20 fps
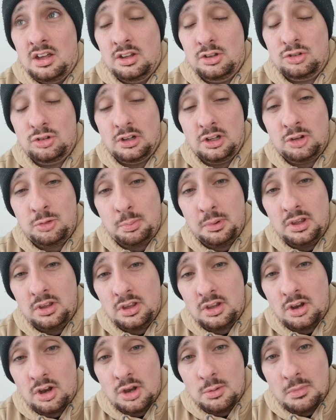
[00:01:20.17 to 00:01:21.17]
strictly
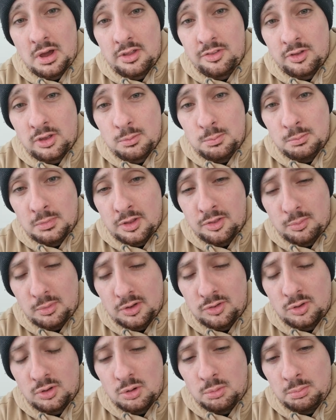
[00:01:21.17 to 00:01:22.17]
speaking, on a
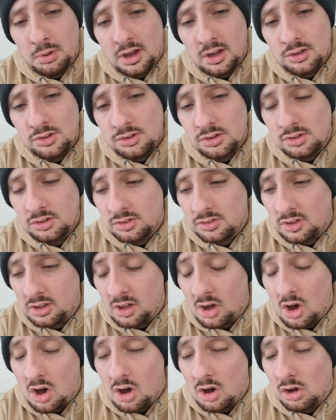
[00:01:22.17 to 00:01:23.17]
mathematical basis, they
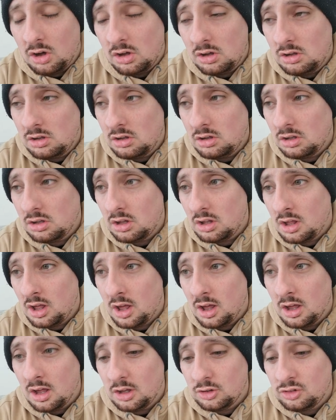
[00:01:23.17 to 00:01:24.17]
are
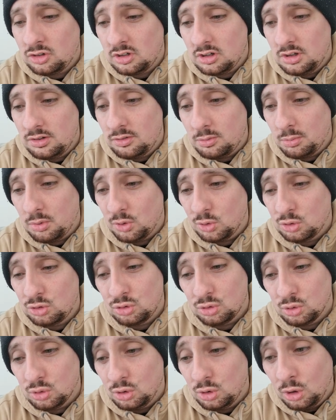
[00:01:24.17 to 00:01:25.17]
achievable,
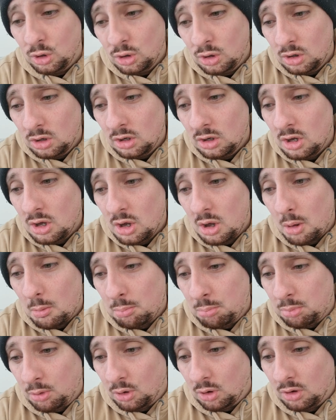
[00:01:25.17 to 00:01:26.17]
sure.
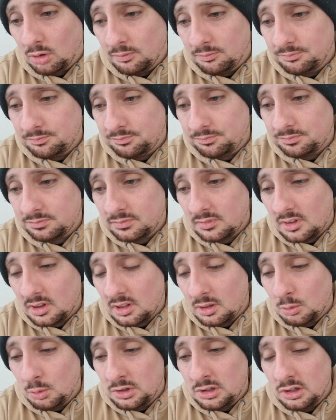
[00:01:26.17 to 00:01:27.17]
But
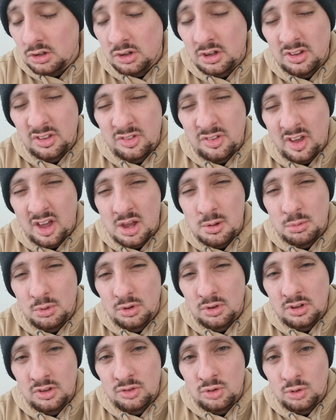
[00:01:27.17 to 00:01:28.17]
when you look at the
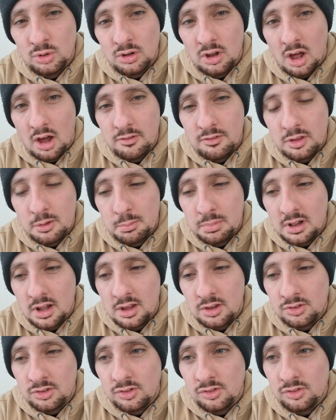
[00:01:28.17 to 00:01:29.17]
table, it's all over the
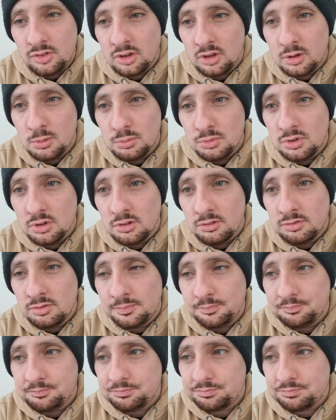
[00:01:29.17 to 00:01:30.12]
place in terms of